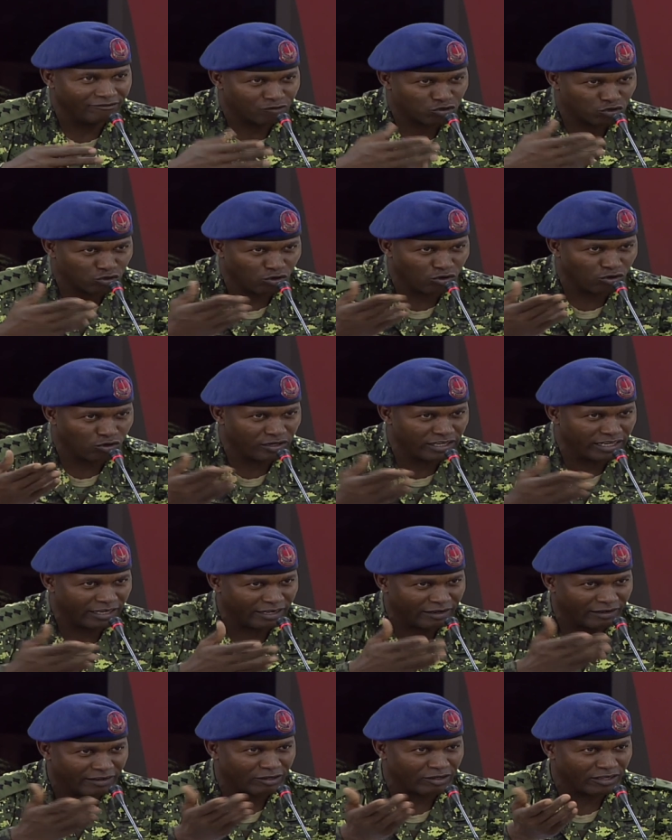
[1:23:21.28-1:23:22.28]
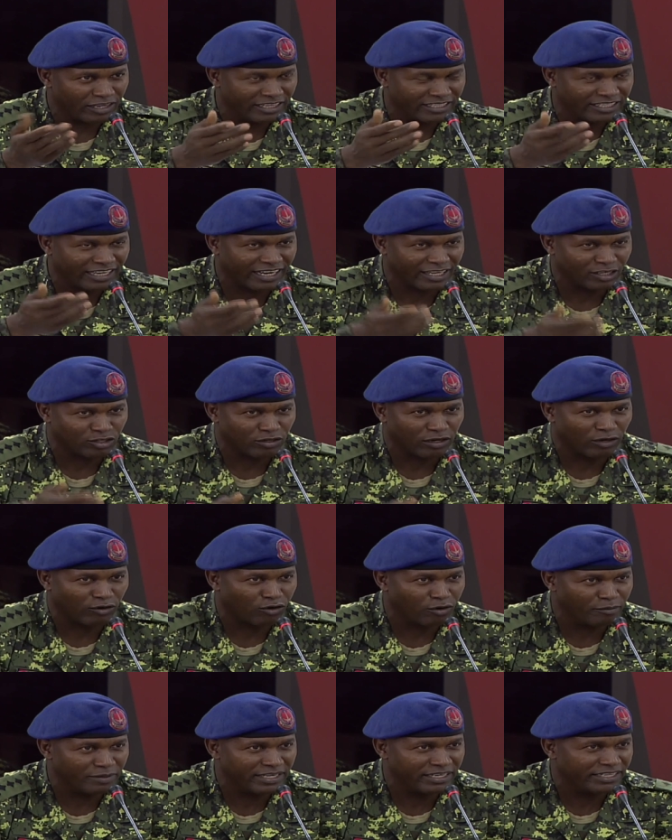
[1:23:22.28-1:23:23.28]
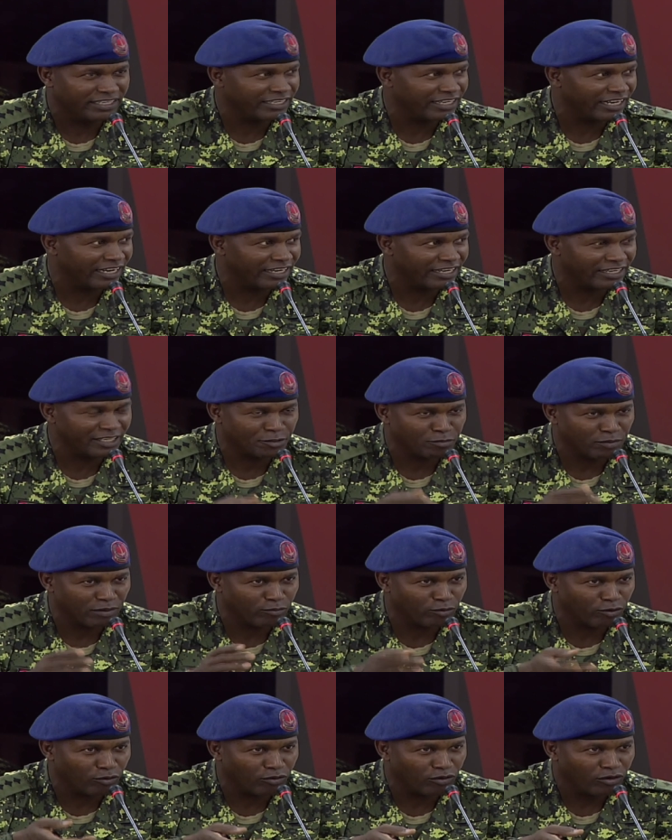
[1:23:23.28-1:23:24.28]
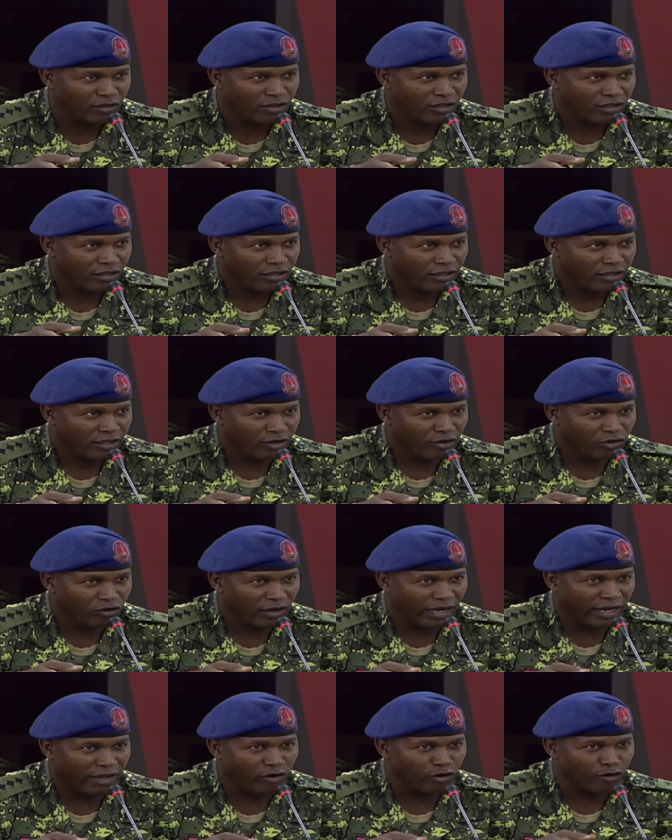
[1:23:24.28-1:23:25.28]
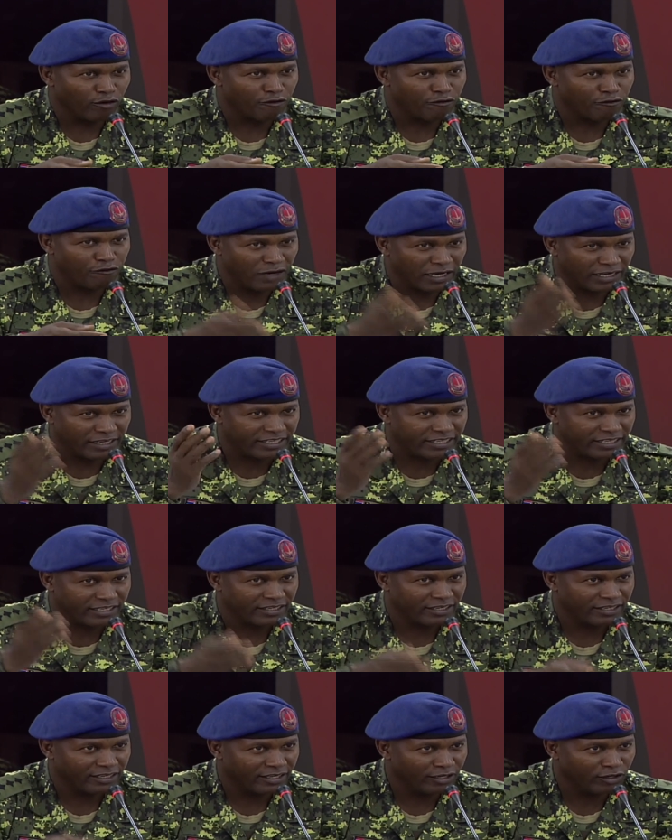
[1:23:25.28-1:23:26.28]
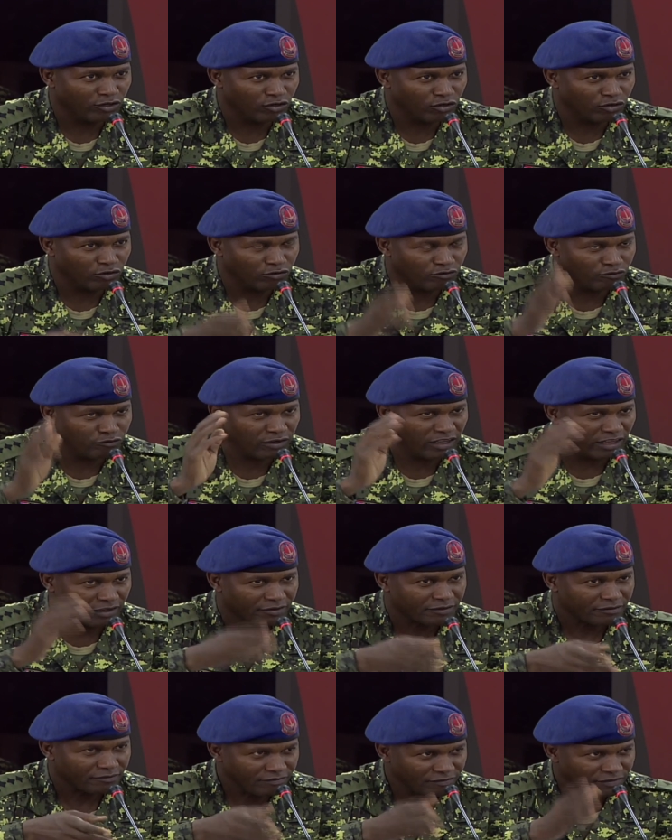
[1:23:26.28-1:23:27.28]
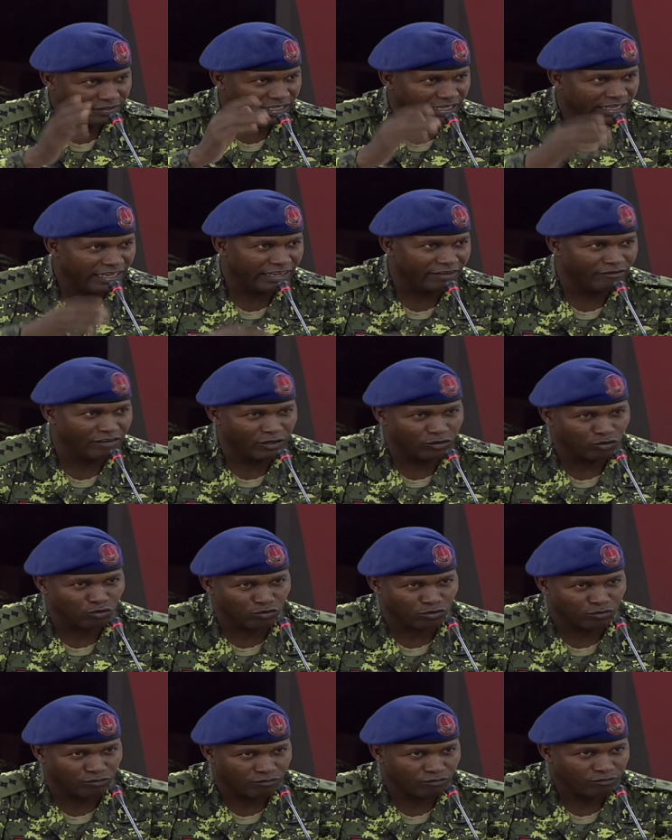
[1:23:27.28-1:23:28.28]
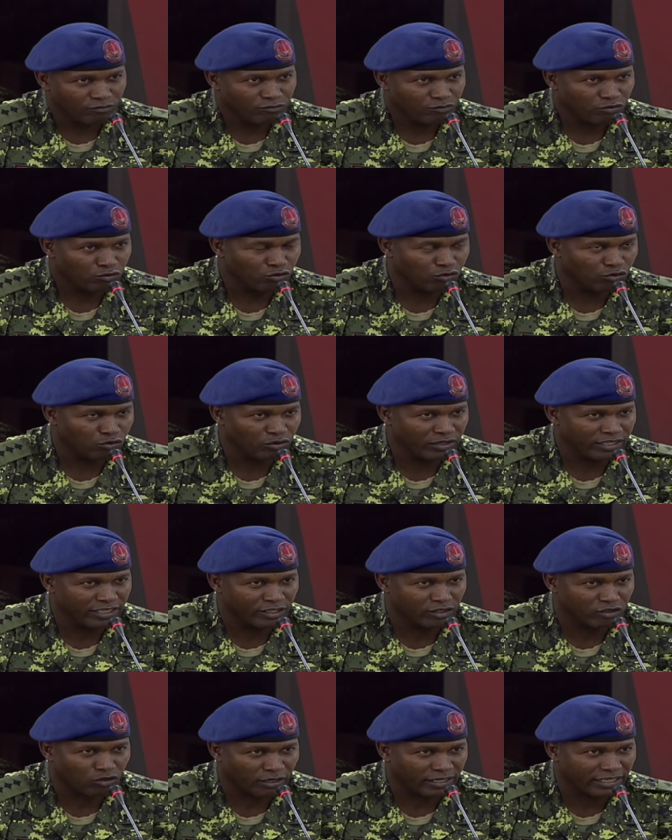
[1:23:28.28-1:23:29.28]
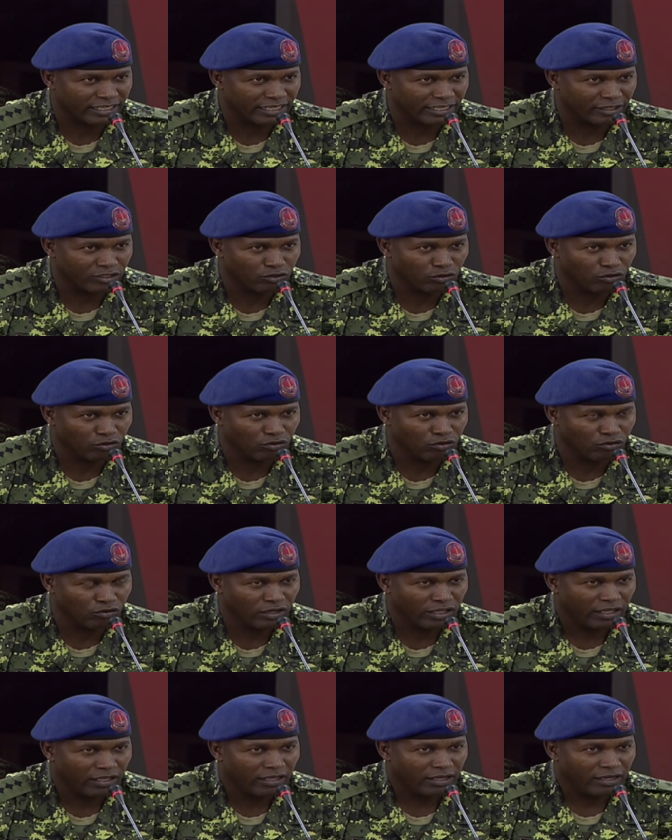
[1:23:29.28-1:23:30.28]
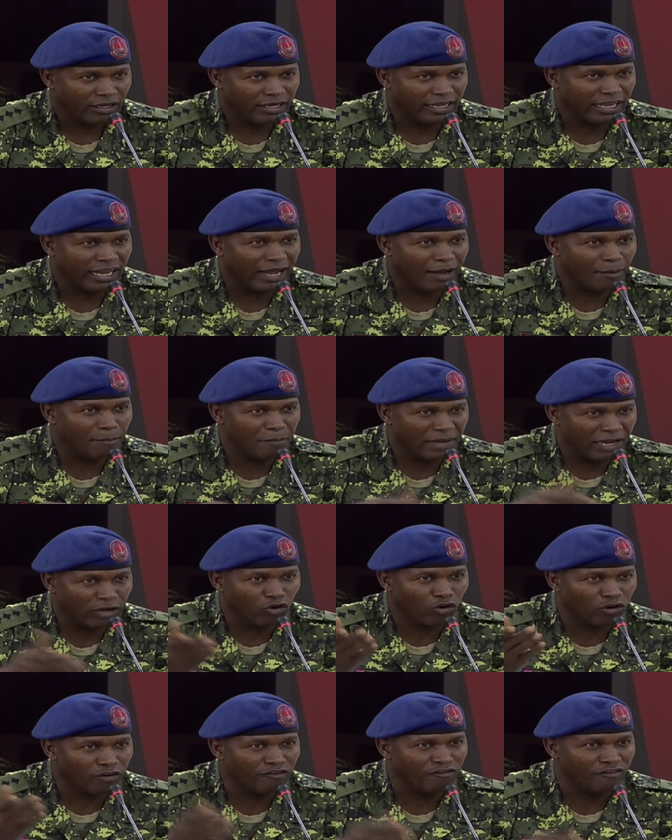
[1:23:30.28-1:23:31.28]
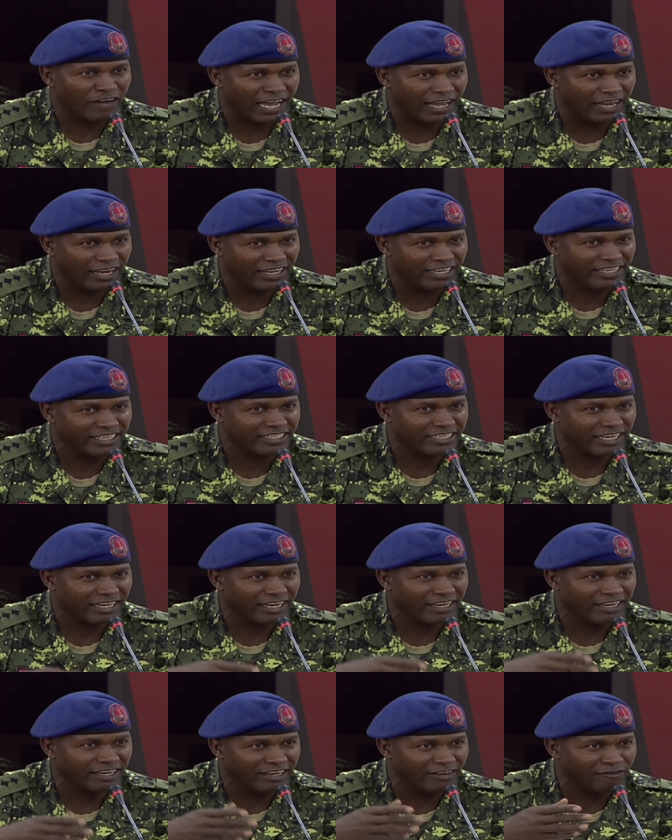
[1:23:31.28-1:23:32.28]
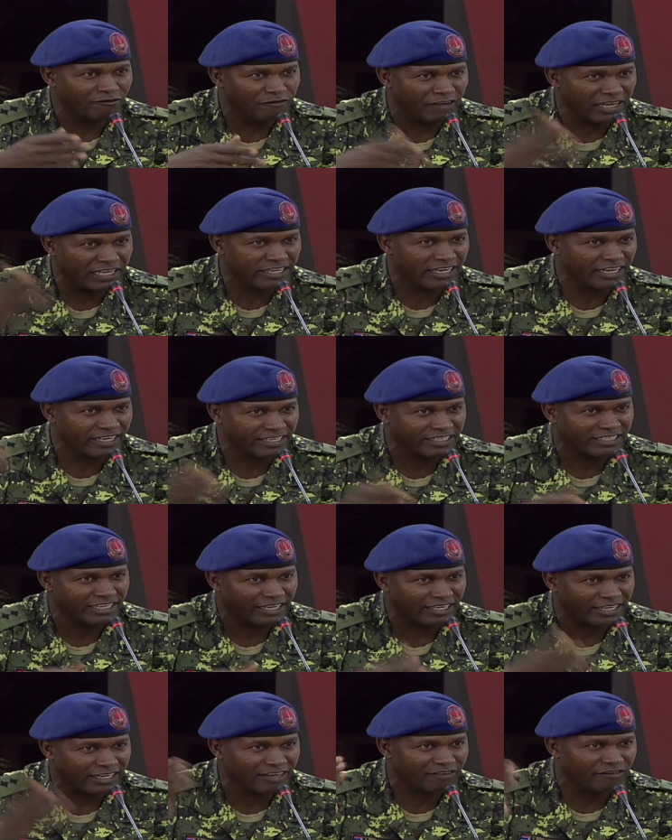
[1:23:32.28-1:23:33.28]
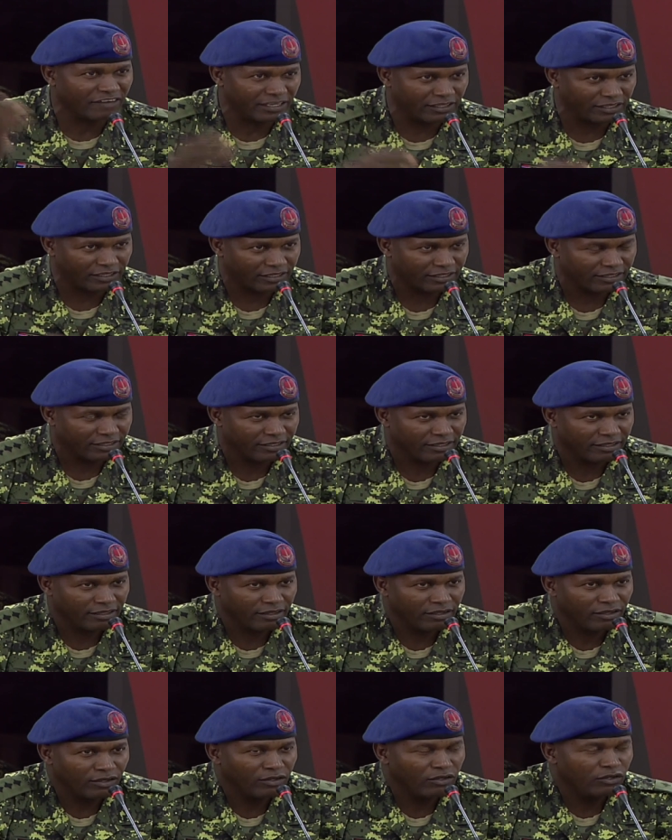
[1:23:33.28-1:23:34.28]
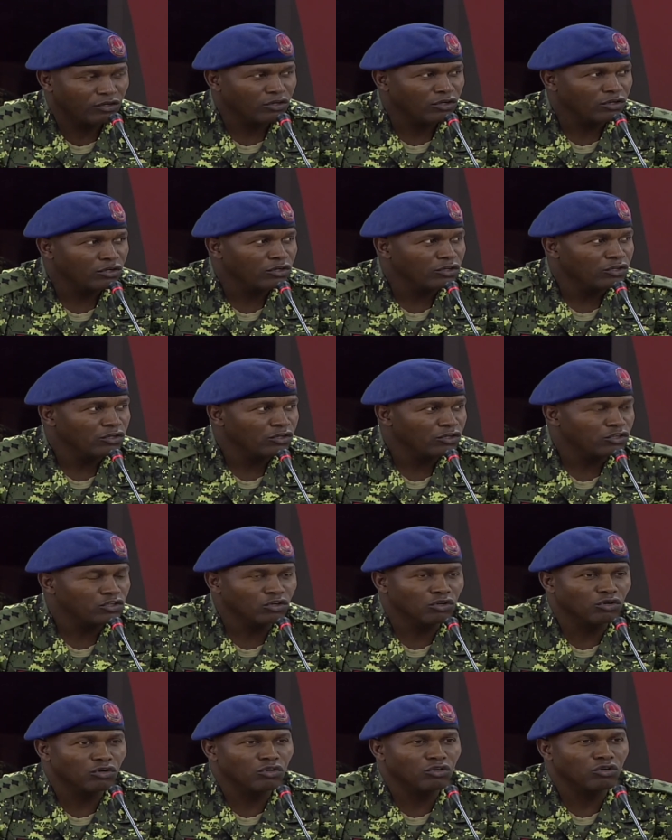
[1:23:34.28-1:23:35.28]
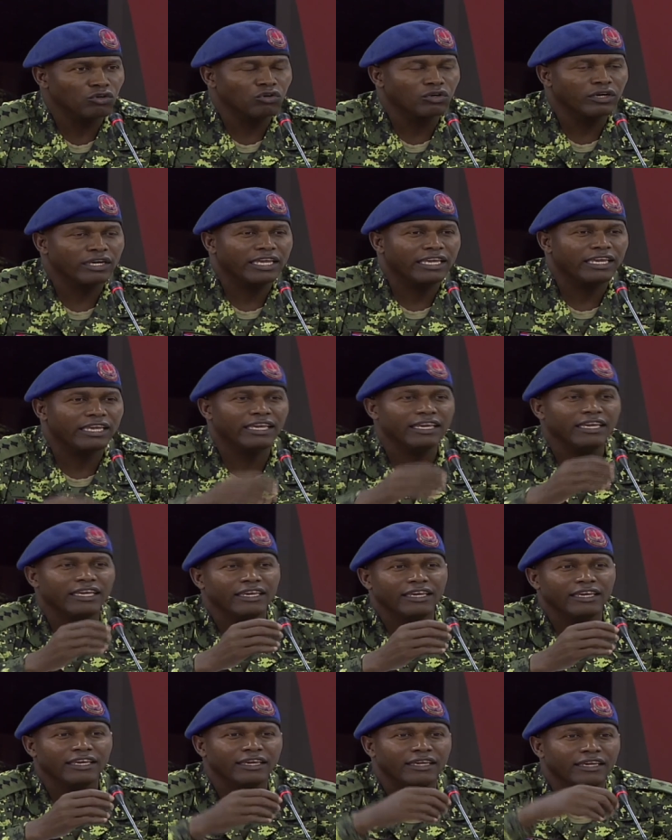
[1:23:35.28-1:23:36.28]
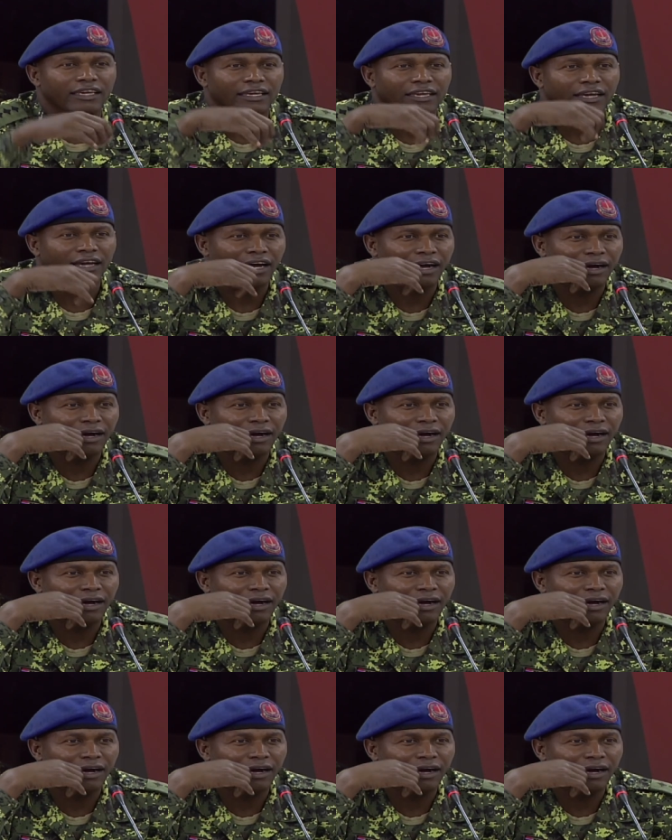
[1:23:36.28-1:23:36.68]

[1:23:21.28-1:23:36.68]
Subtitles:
show the international community that these people, you know, are not fit, you know, even to rule this country. So they are bent on violence and vengeance and revenge. So he